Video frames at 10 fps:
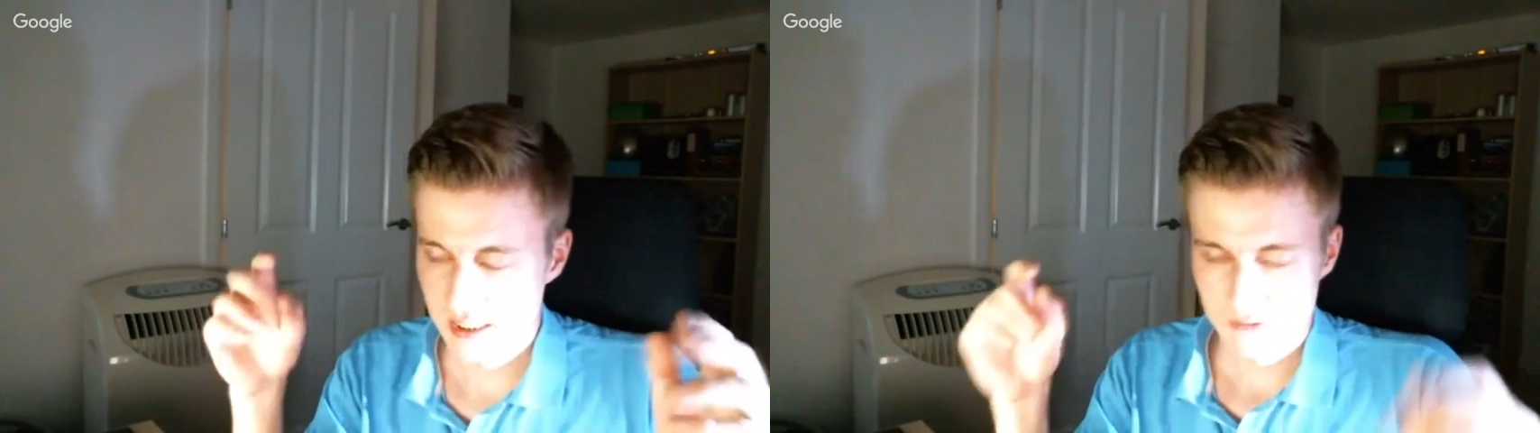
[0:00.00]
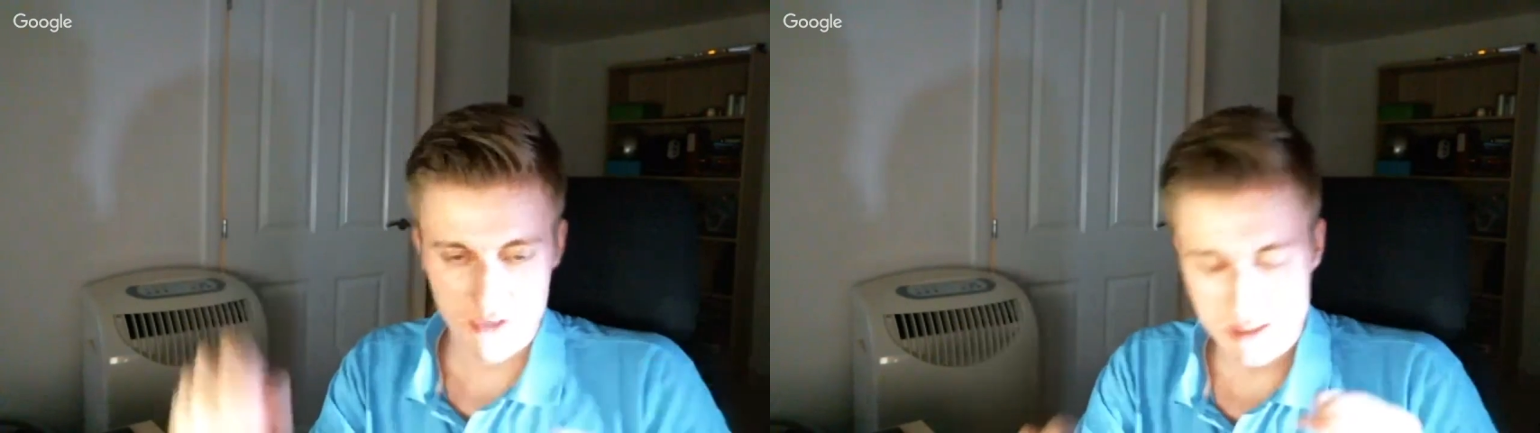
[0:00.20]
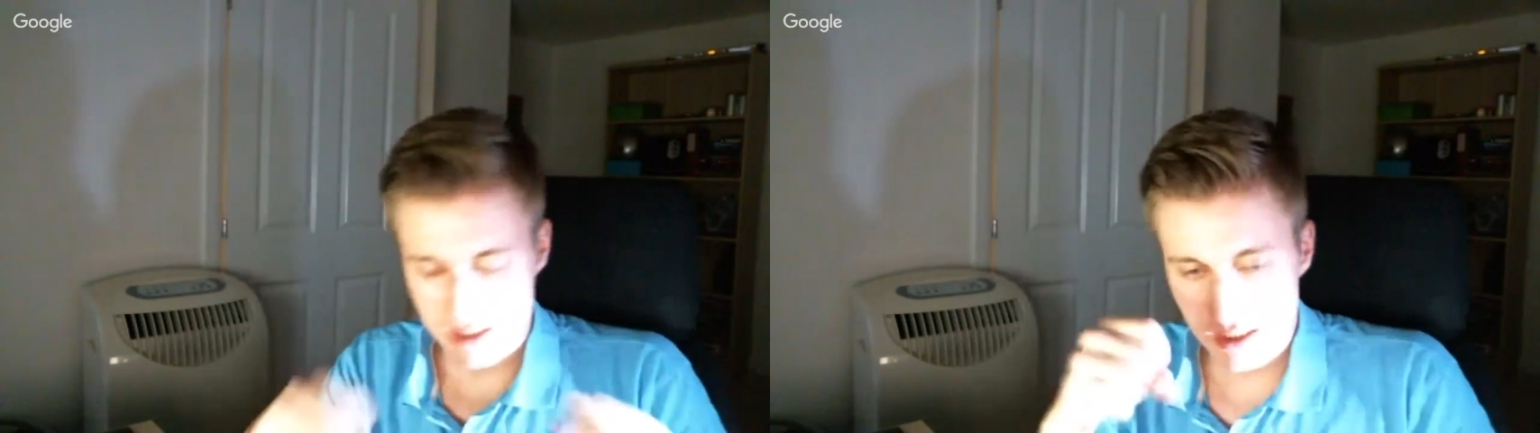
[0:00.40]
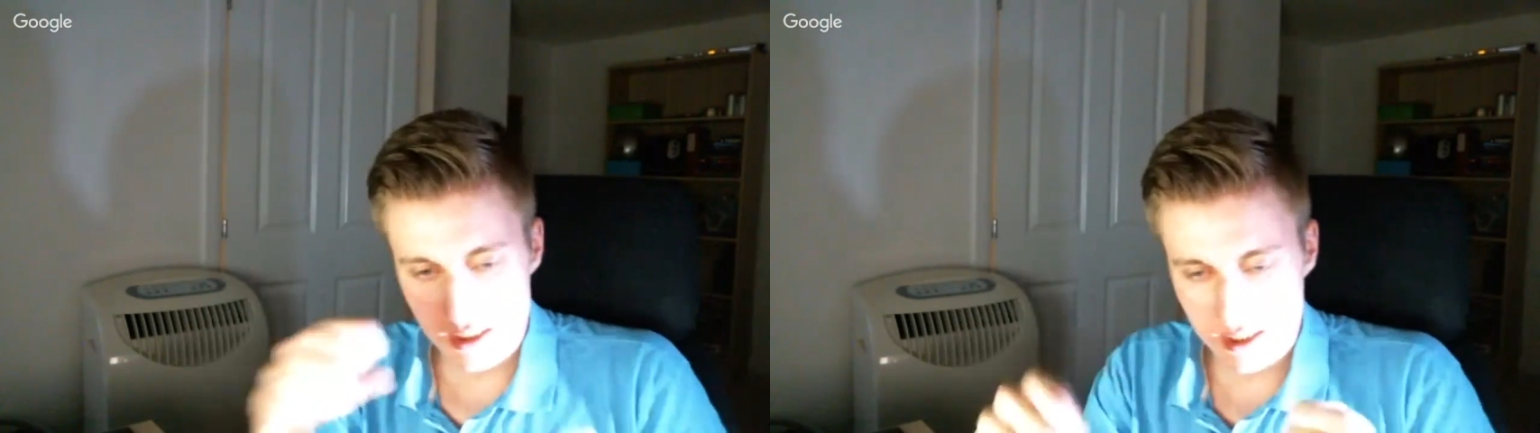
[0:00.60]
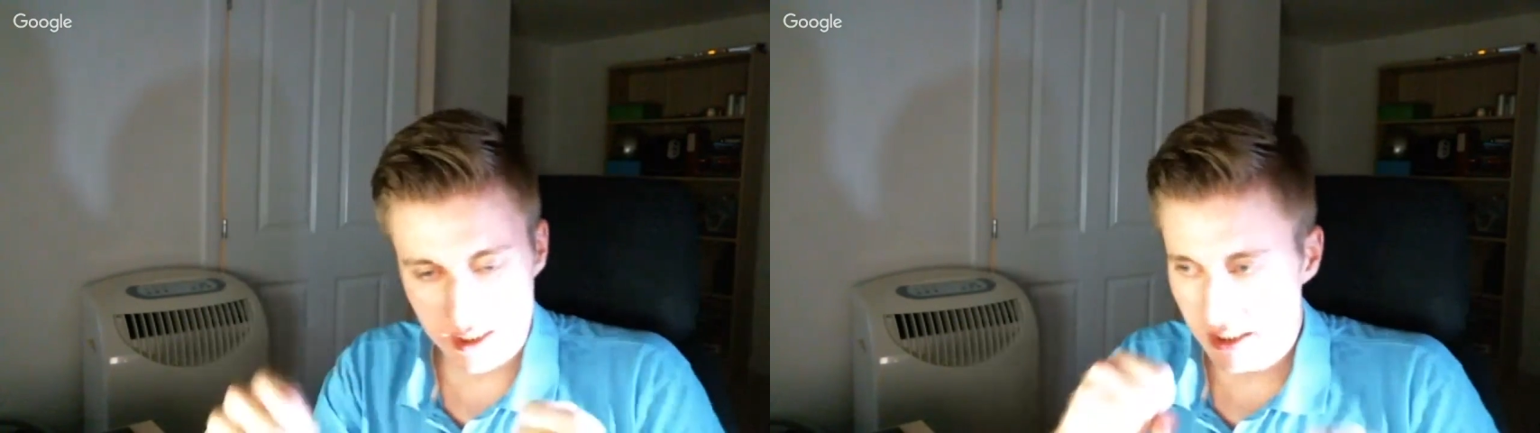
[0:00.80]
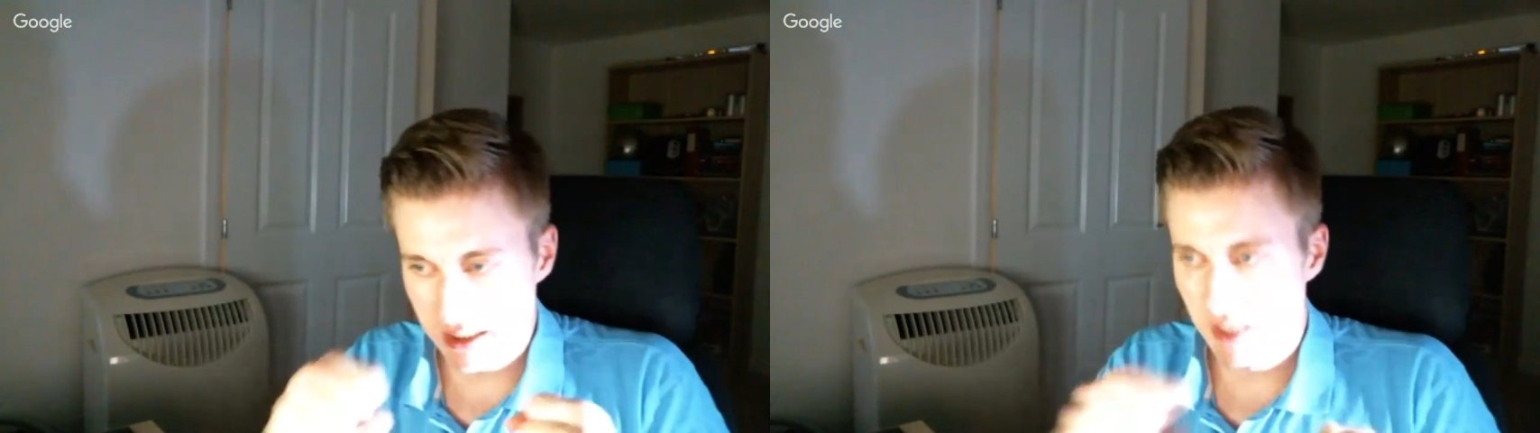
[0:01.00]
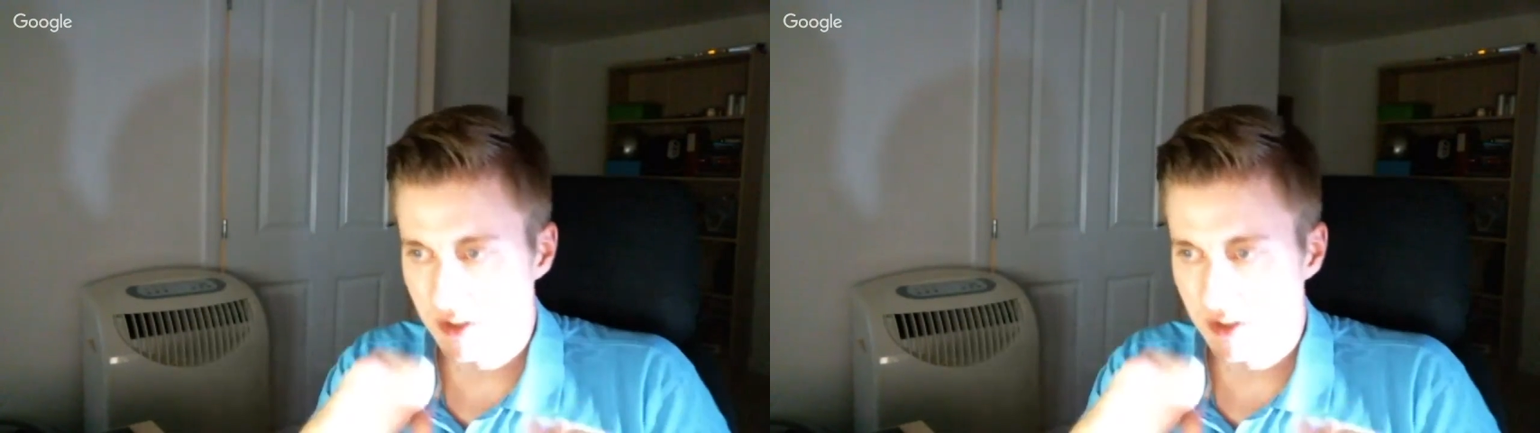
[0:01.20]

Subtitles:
fighting it out.